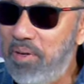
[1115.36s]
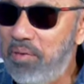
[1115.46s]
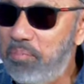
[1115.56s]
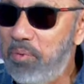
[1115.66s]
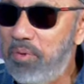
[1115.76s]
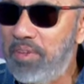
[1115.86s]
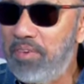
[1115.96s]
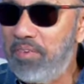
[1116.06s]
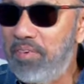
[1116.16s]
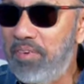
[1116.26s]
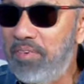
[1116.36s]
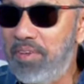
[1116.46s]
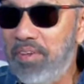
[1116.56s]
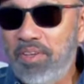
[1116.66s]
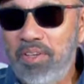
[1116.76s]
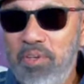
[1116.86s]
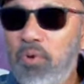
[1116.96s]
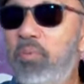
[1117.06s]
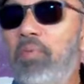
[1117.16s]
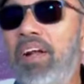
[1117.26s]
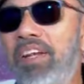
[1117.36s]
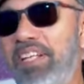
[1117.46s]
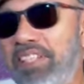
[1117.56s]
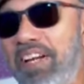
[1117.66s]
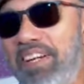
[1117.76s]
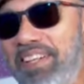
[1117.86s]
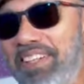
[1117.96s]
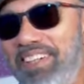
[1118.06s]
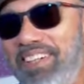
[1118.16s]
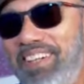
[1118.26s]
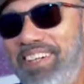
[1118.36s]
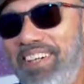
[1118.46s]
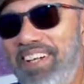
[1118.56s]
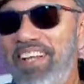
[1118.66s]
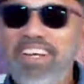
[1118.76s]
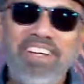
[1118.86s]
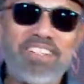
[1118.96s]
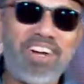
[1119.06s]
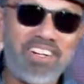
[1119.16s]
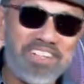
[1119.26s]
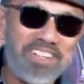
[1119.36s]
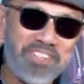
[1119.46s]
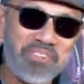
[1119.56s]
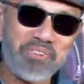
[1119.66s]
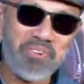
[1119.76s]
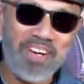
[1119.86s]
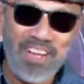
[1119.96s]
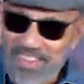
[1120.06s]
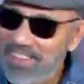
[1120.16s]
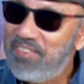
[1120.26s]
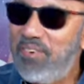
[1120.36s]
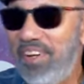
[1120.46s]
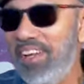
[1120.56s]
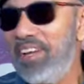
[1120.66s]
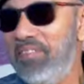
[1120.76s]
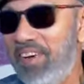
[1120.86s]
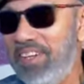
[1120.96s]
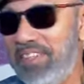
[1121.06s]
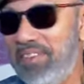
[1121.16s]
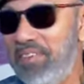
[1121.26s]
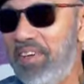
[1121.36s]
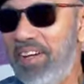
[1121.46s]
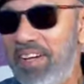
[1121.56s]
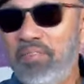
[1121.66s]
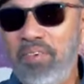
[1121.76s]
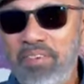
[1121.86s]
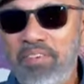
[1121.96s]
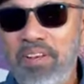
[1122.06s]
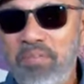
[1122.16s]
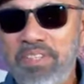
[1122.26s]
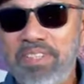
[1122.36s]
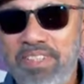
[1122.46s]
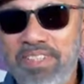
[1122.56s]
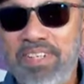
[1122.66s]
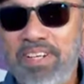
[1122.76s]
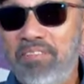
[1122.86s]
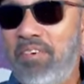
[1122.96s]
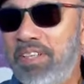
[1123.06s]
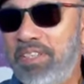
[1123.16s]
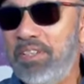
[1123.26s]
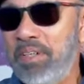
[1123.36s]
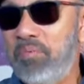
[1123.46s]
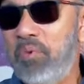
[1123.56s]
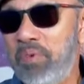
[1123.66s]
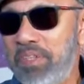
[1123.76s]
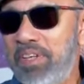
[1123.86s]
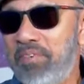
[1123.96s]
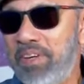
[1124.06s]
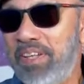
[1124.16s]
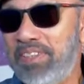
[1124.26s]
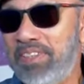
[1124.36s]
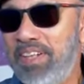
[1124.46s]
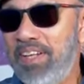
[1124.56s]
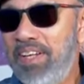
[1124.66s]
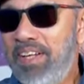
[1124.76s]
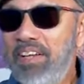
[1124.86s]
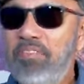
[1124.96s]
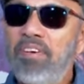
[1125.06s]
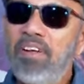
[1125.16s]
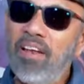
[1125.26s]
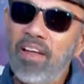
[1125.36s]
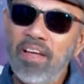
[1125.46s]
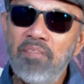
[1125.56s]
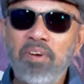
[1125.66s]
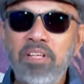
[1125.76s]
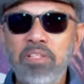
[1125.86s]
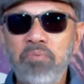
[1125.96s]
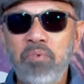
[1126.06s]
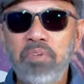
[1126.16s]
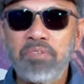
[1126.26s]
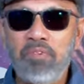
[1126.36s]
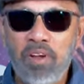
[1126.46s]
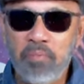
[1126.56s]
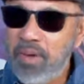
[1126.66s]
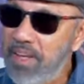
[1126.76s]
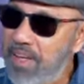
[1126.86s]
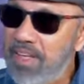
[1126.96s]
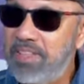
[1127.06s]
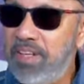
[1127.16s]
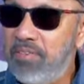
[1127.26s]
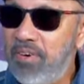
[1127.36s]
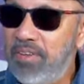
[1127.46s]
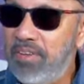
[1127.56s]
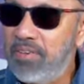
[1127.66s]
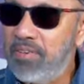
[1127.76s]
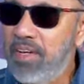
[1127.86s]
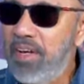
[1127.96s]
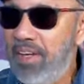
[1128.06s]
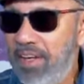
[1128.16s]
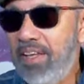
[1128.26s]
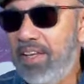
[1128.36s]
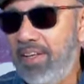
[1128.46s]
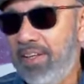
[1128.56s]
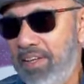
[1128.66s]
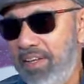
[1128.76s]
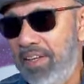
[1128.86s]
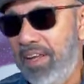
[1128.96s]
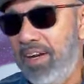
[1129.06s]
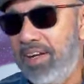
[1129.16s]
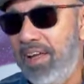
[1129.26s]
I put Europe countryside, English cottages too, like that only I am watching. I am not very much interested in watching the movies nowadays. If at all I am watching movies for my age, I want to, like here